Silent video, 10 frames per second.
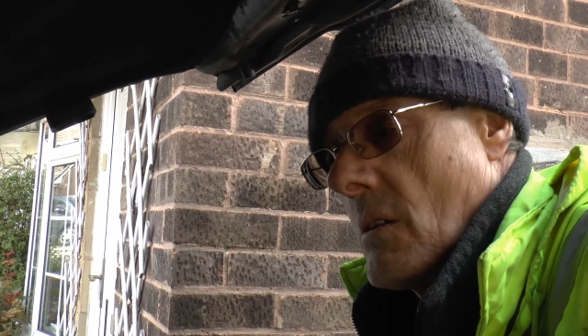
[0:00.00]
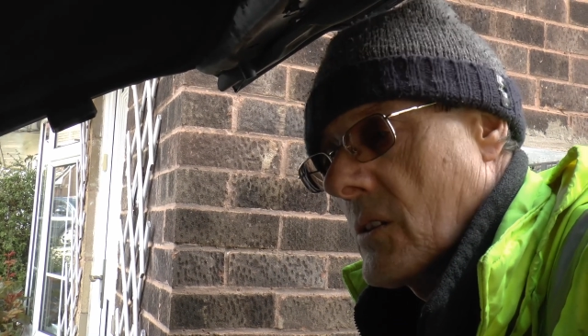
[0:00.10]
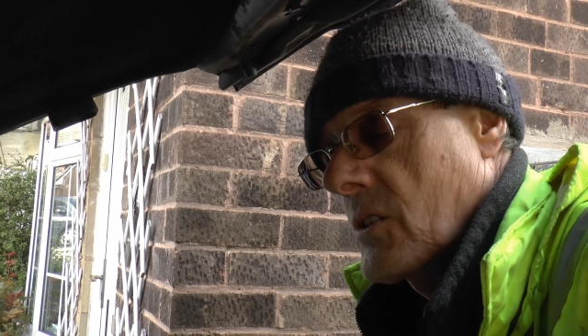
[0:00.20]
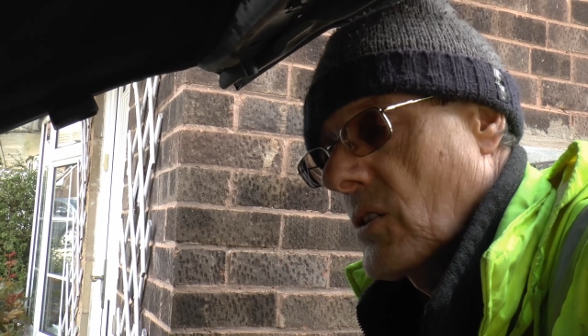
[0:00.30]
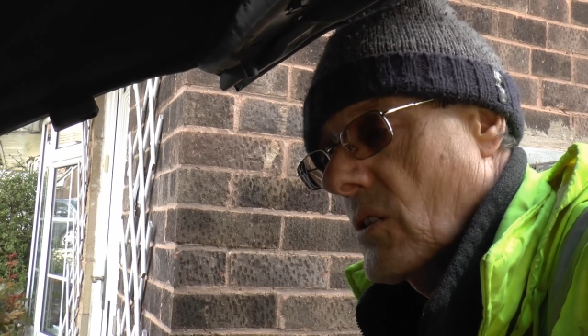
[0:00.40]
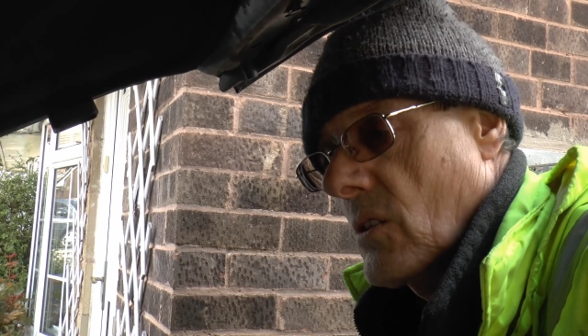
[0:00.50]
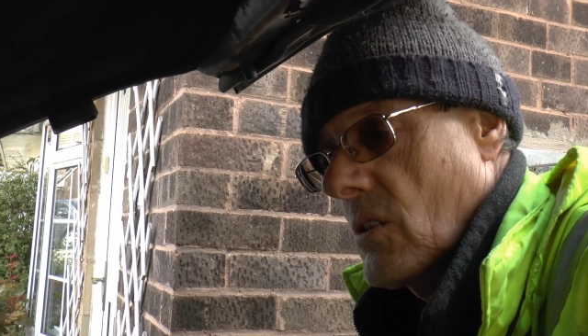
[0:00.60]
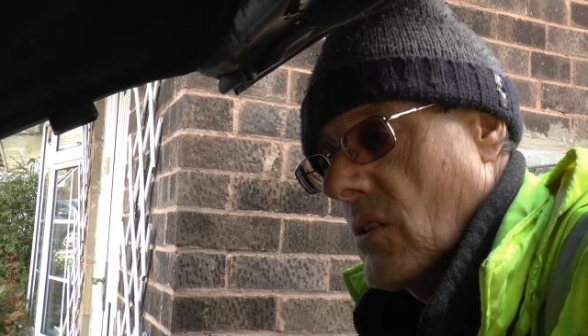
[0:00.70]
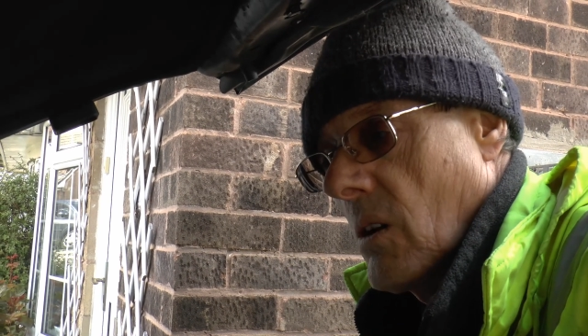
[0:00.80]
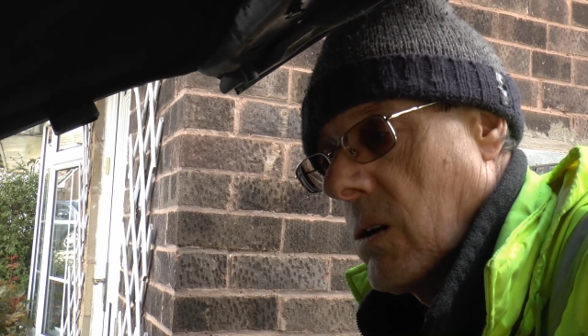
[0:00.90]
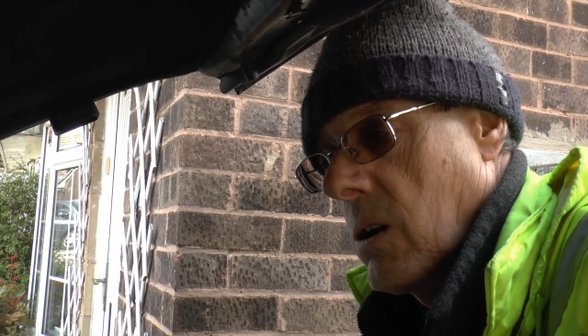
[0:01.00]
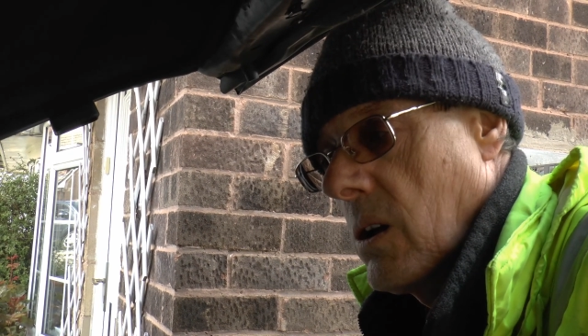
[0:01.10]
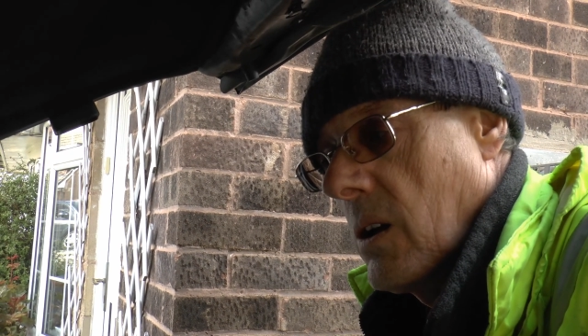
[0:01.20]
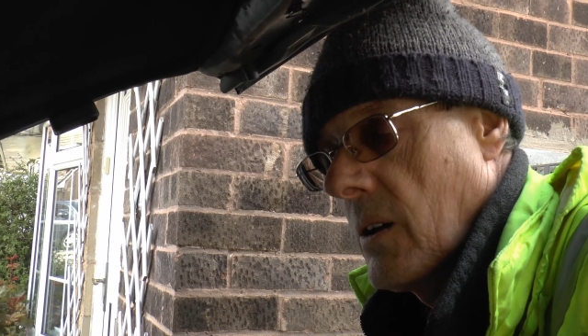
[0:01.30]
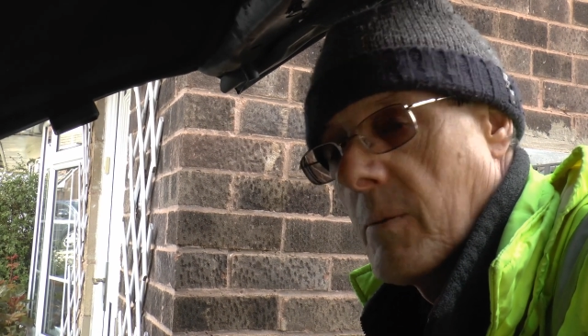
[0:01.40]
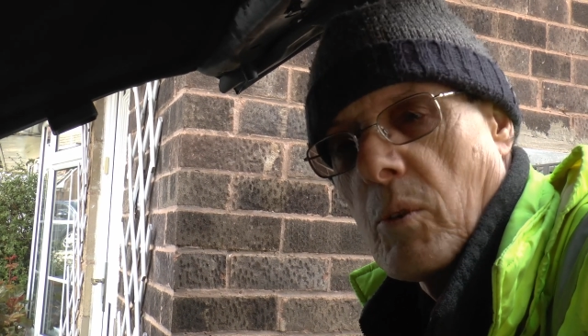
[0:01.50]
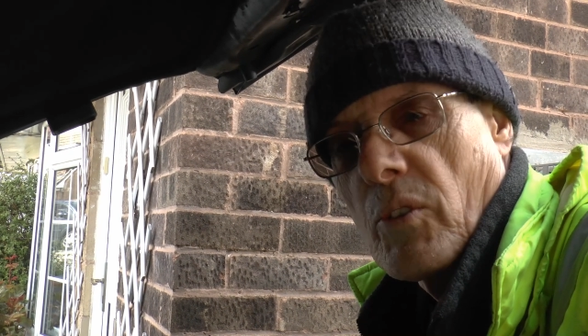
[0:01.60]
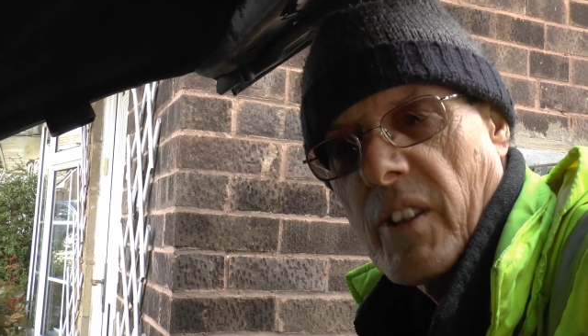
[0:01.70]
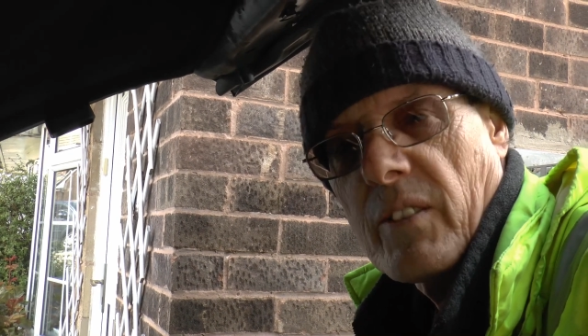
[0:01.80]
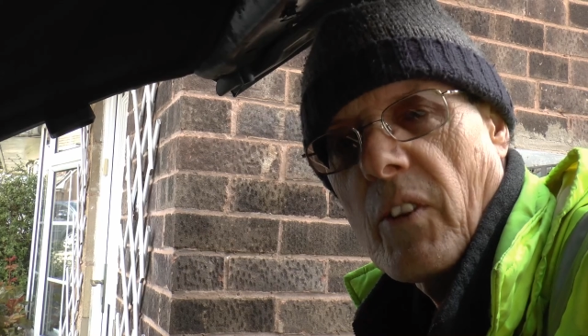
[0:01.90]
So,
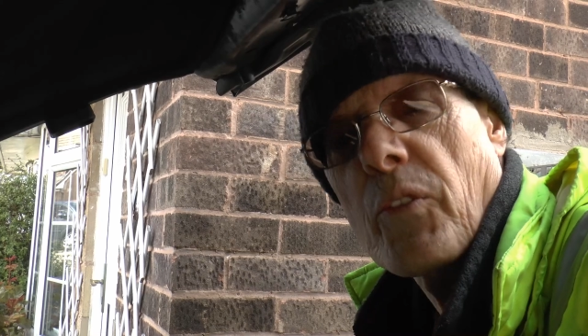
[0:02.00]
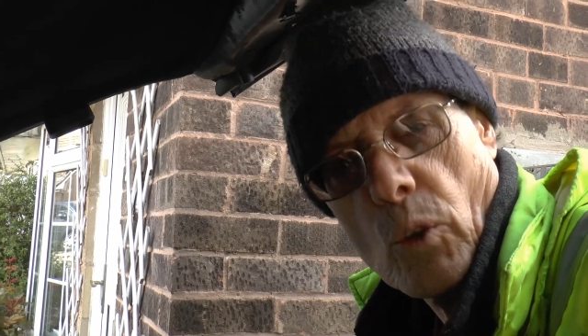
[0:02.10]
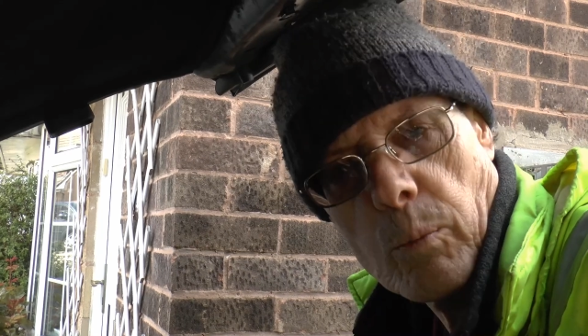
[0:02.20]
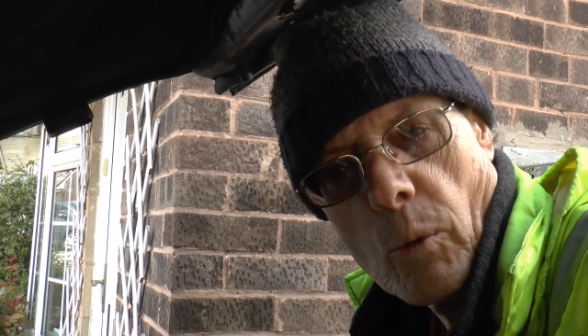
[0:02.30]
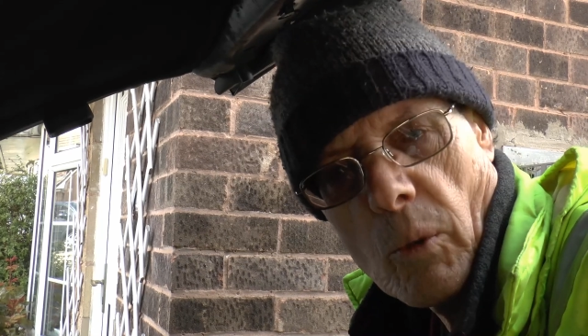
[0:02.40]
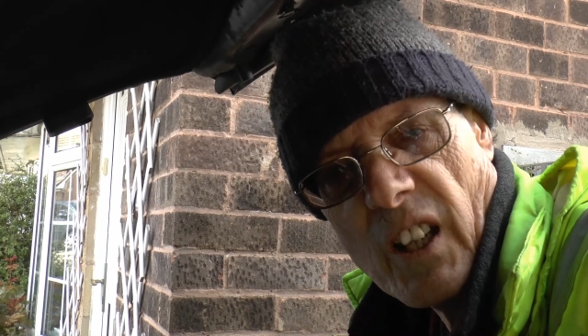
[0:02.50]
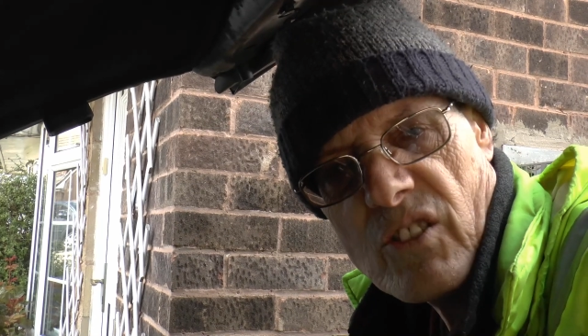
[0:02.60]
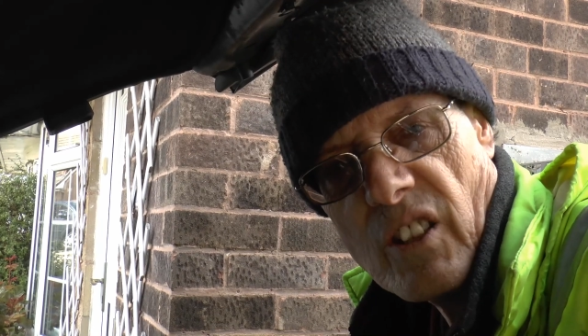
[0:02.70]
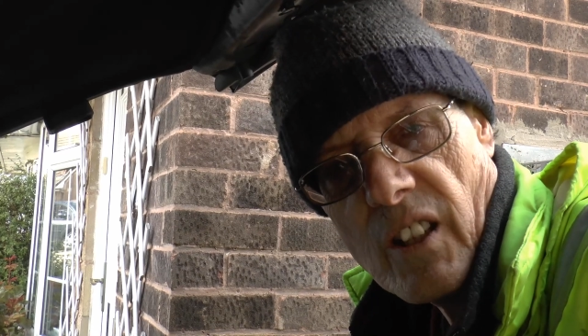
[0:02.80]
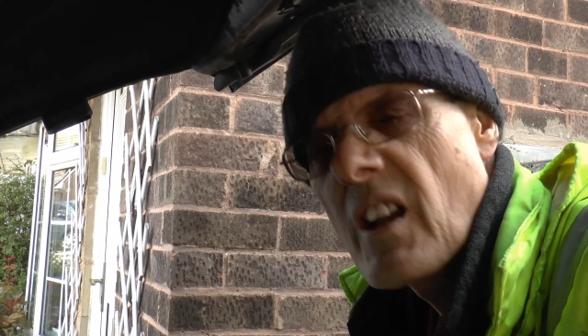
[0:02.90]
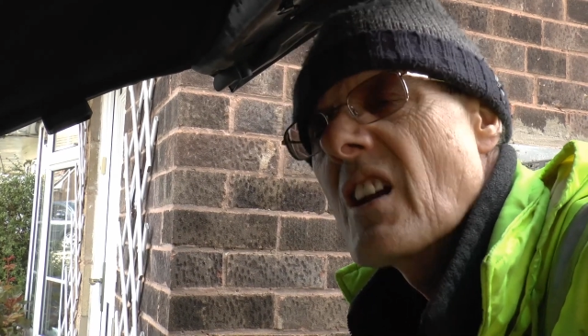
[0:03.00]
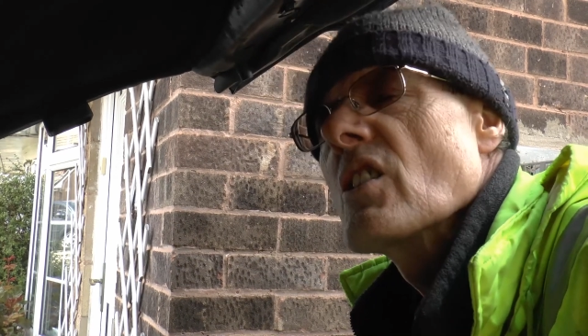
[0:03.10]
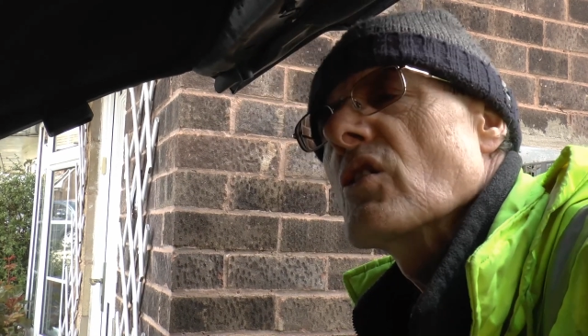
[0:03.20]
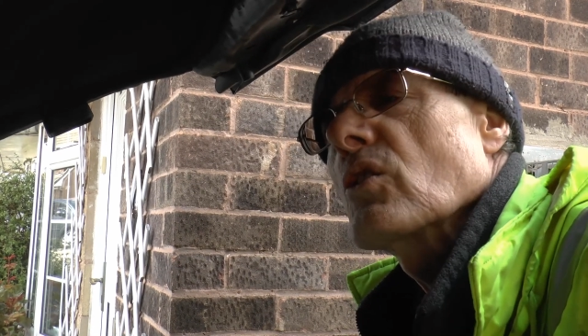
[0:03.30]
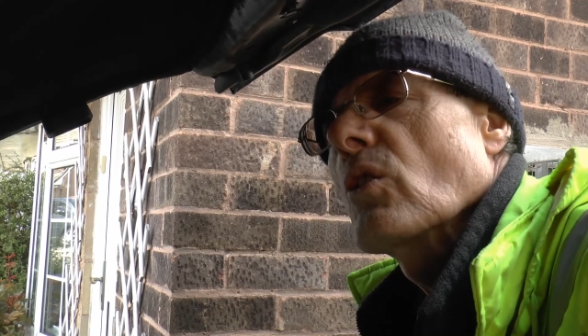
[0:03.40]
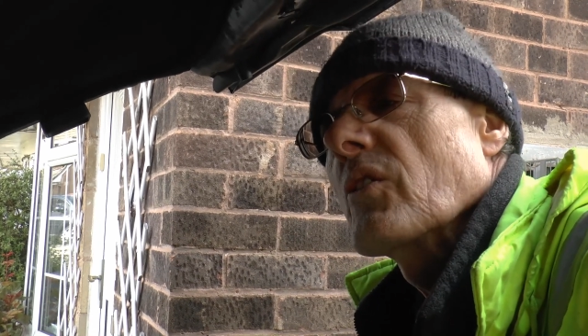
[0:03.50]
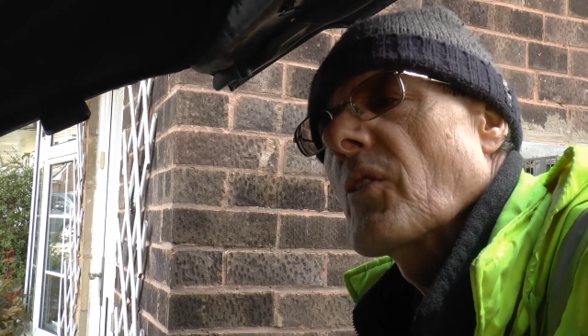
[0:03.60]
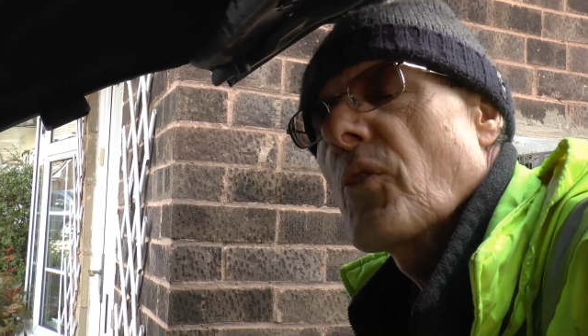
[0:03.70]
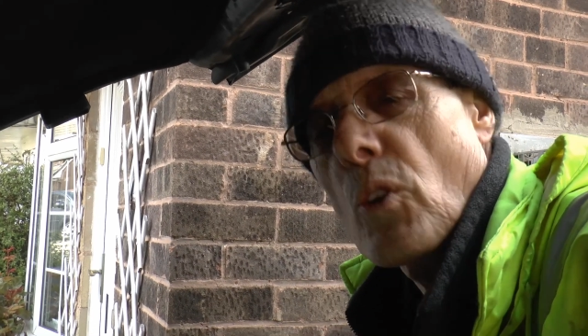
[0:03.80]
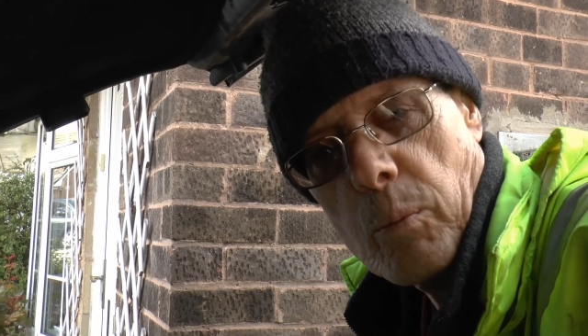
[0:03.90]
but the fuel pump likes it. So if
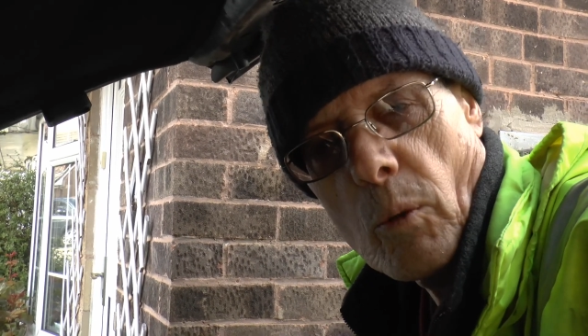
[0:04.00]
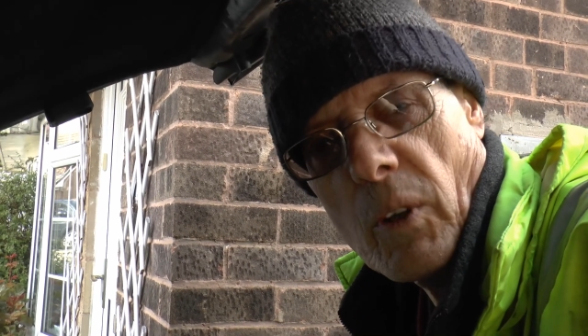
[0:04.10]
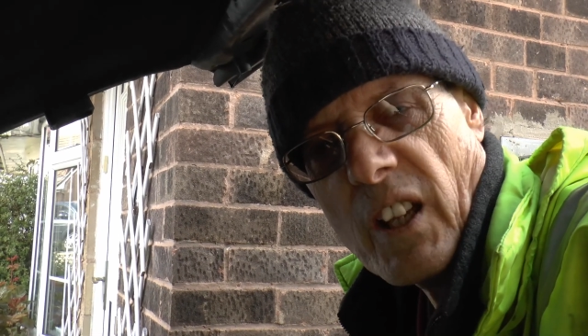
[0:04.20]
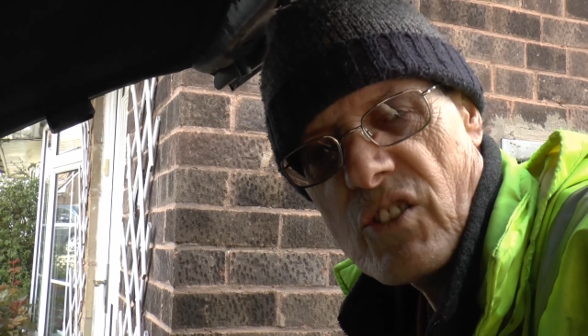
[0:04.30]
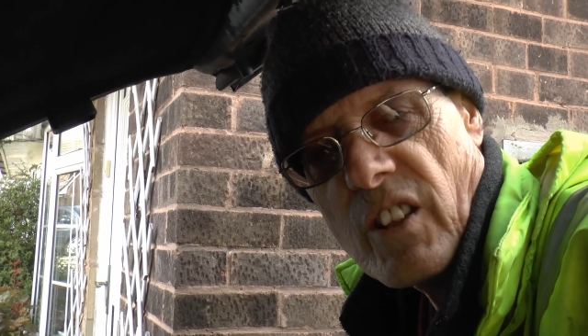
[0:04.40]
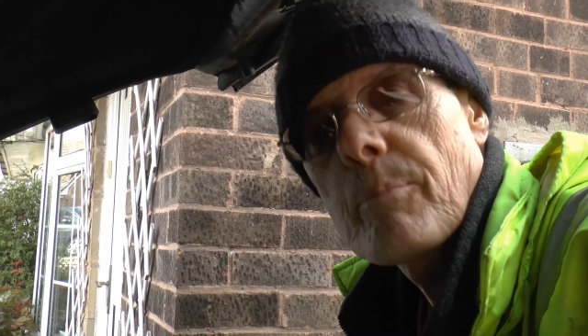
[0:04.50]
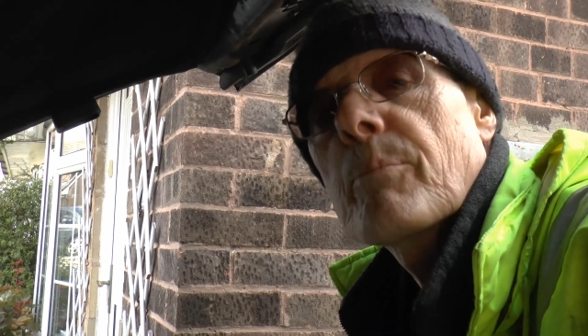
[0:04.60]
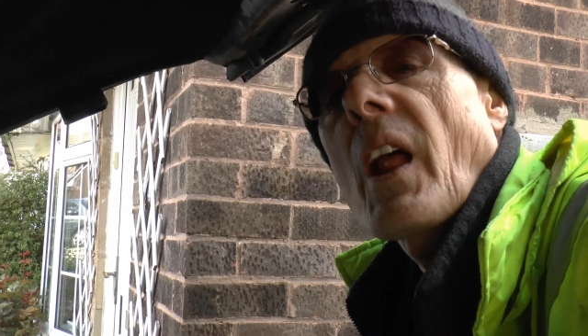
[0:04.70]
the fuel pump likes it,